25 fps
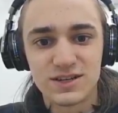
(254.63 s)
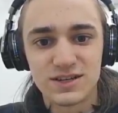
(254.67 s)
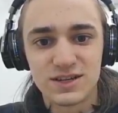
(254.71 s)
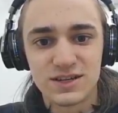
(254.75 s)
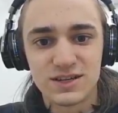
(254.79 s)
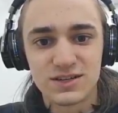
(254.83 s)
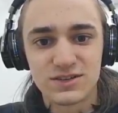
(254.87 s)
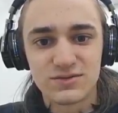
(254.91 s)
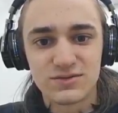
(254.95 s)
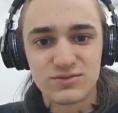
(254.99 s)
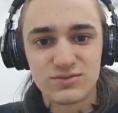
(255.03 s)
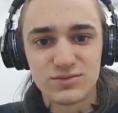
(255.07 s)

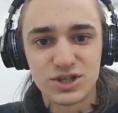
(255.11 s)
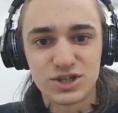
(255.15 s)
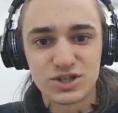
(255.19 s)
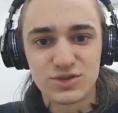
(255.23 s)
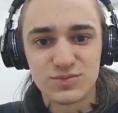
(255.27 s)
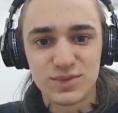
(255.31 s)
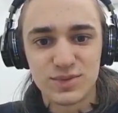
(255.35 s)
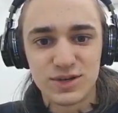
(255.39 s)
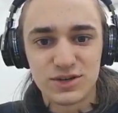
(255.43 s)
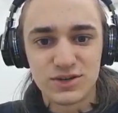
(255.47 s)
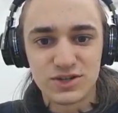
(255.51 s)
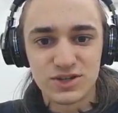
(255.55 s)
That is
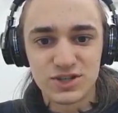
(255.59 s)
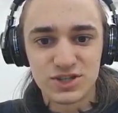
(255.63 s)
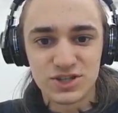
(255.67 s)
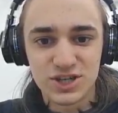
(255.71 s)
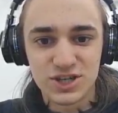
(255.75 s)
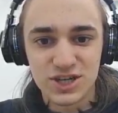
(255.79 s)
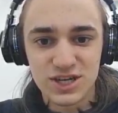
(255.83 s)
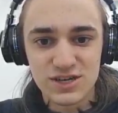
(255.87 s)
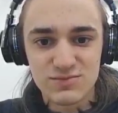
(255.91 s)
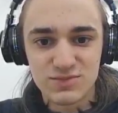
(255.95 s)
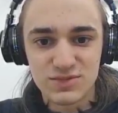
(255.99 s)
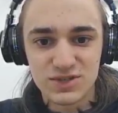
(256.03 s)
much better
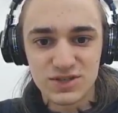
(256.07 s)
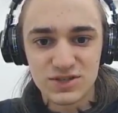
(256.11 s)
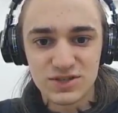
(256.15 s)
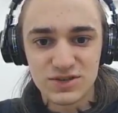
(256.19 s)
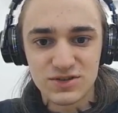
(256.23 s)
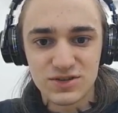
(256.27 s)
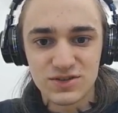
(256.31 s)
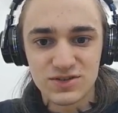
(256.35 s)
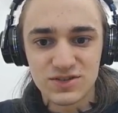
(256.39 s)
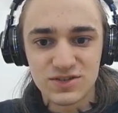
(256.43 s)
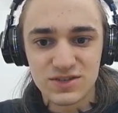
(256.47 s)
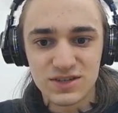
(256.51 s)
shaped, and you
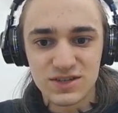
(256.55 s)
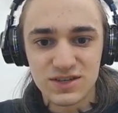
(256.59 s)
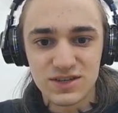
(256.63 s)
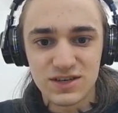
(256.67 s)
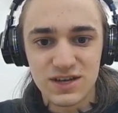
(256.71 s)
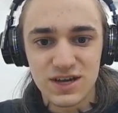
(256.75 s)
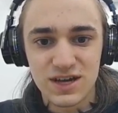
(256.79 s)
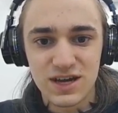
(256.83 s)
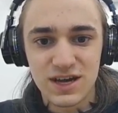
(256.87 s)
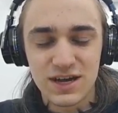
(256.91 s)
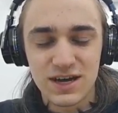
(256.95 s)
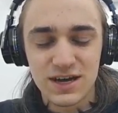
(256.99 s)
can see
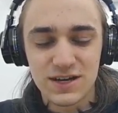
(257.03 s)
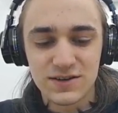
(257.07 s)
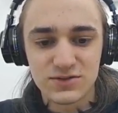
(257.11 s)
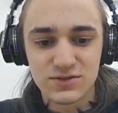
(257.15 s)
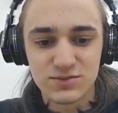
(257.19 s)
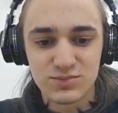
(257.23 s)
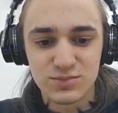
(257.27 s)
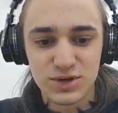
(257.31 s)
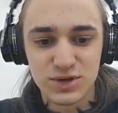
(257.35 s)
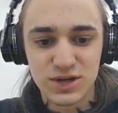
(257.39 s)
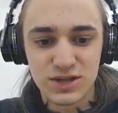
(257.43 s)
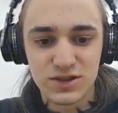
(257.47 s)
I've
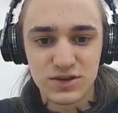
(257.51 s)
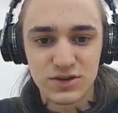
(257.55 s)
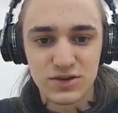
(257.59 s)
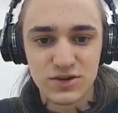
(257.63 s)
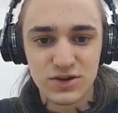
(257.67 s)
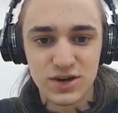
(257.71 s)
spread the